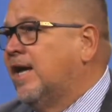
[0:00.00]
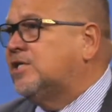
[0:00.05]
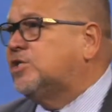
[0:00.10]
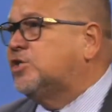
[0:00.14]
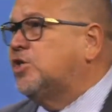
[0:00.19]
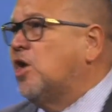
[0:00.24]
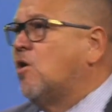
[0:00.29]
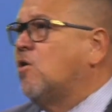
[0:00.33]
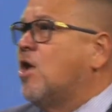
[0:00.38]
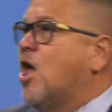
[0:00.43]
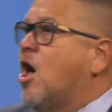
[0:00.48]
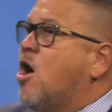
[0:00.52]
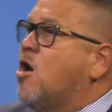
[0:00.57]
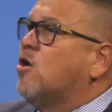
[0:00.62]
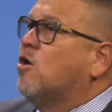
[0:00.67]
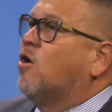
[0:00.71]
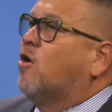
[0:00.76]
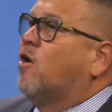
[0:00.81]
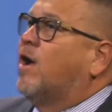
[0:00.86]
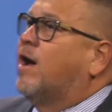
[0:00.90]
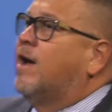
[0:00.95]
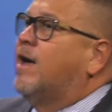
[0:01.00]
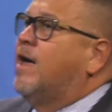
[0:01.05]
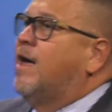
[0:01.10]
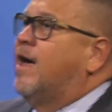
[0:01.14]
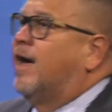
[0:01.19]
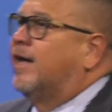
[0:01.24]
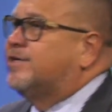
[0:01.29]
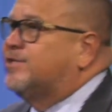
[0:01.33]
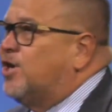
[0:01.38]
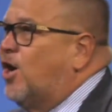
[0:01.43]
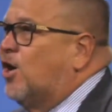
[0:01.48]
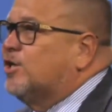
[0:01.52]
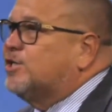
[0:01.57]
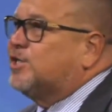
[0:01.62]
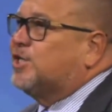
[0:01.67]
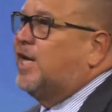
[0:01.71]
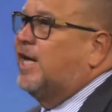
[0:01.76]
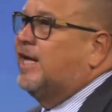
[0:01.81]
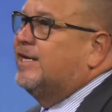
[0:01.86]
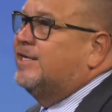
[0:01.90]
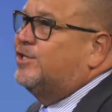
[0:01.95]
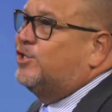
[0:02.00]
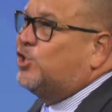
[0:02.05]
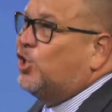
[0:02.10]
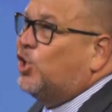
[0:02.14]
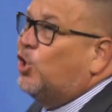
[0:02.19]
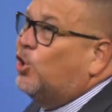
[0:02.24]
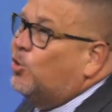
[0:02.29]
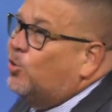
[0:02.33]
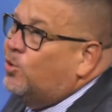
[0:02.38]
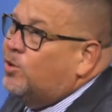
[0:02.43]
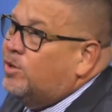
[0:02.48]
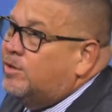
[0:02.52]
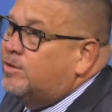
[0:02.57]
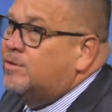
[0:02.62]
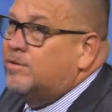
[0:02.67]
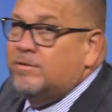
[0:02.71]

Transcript: He's no longer a, a dark skinned Jew.